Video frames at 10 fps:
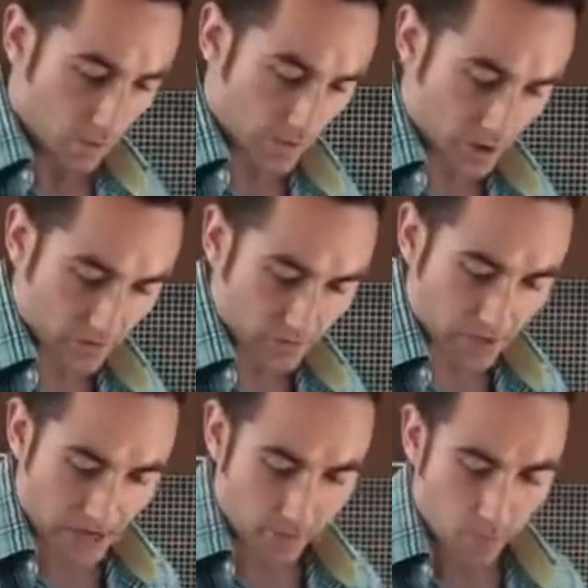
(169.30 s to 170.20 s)
We've got some
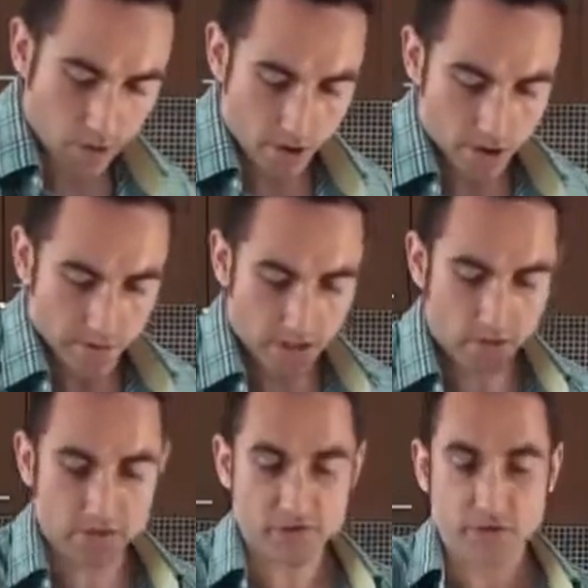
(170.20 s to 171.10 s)
tap water. Now
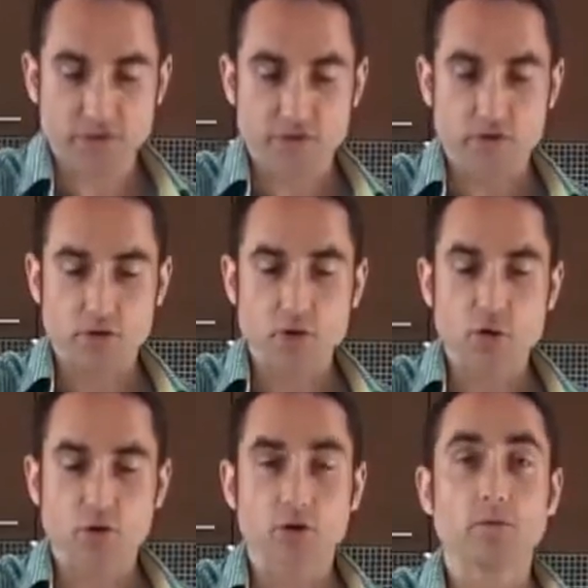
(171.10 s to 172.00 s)
this is
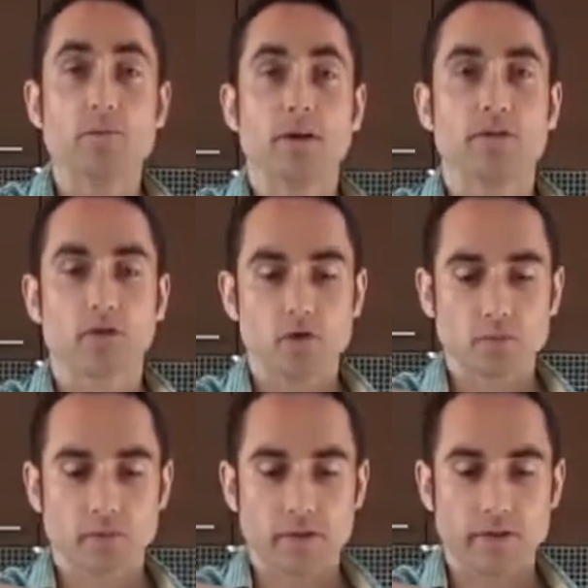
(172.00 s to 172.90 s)
neutral, but
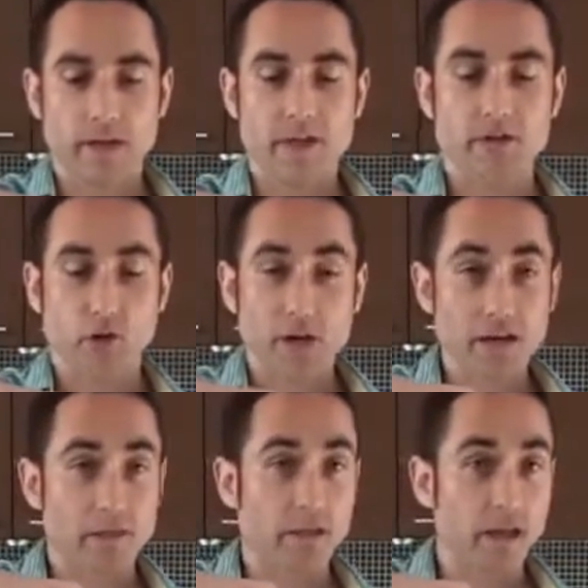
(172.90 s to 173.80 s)
don't think that that's a
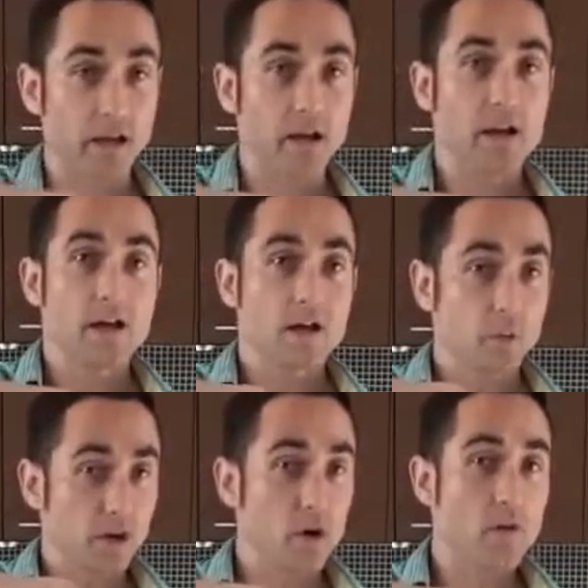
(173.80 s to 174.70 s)
great thing.
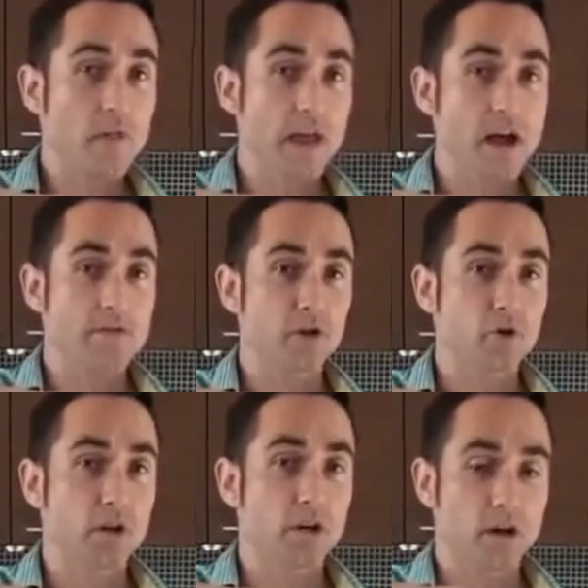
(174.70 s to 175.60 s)
We know that they have to
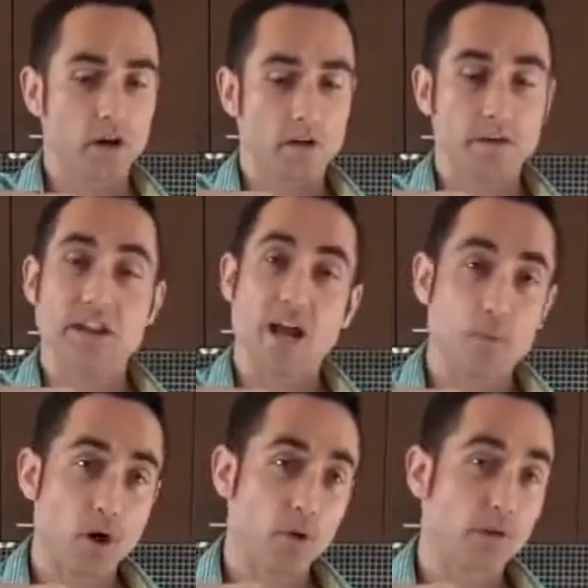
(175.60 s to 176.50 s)
treat the
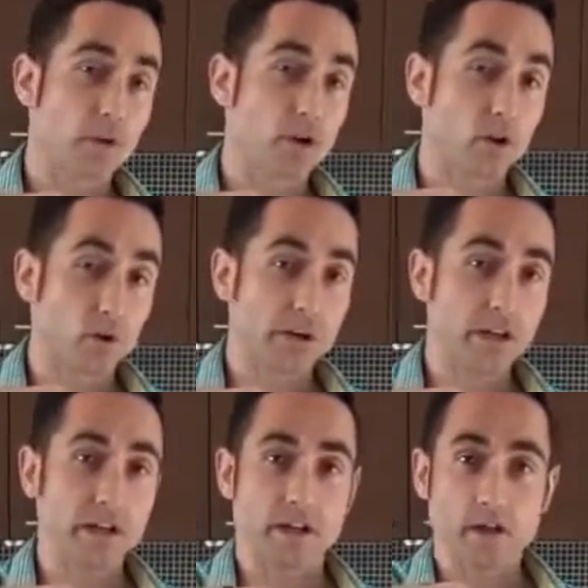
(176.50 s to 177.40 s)
tap water with
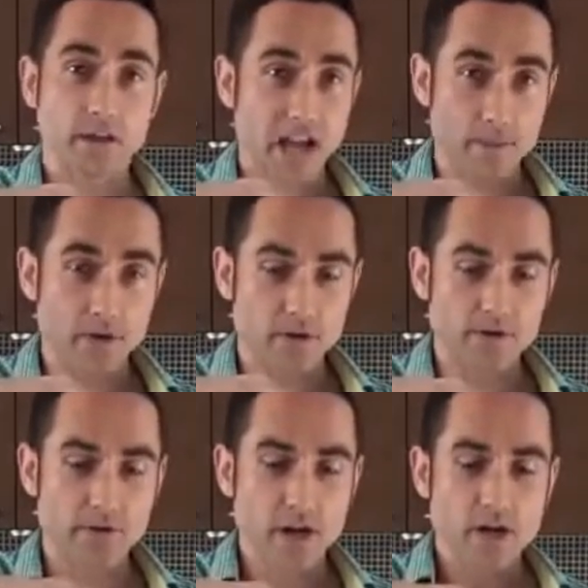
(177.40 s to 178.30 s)
chlorine and other
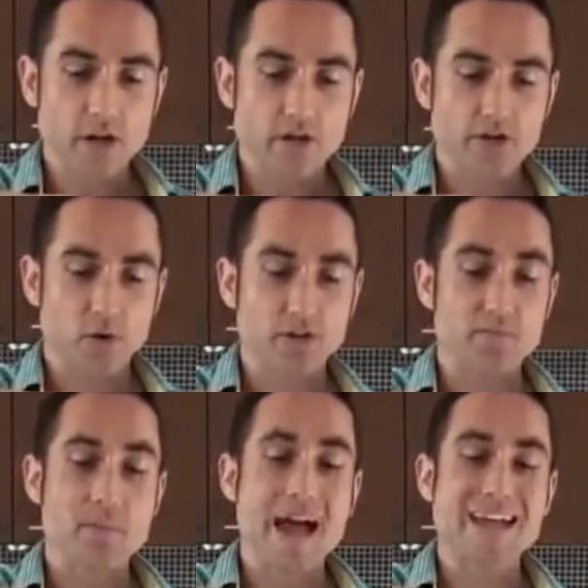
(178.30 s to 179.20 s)
chemicals, so it's
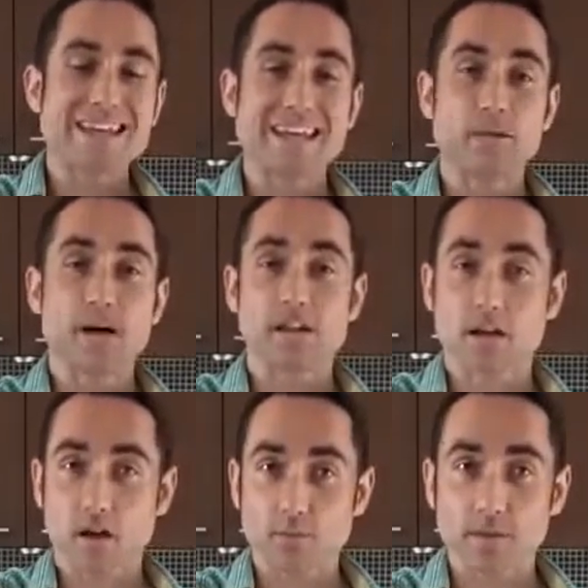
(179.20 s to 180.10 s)
mandated by the
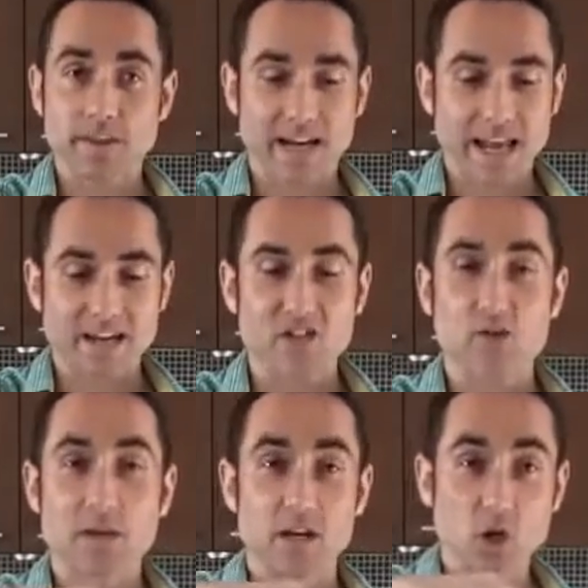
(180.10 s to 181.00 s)
government that it has
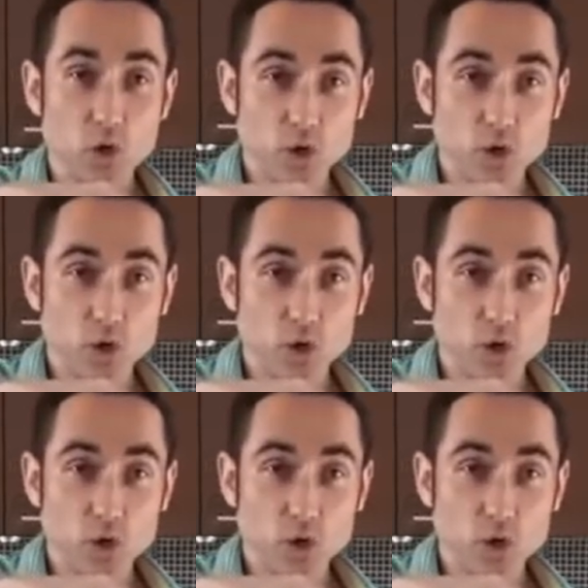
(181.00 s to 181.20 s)
to be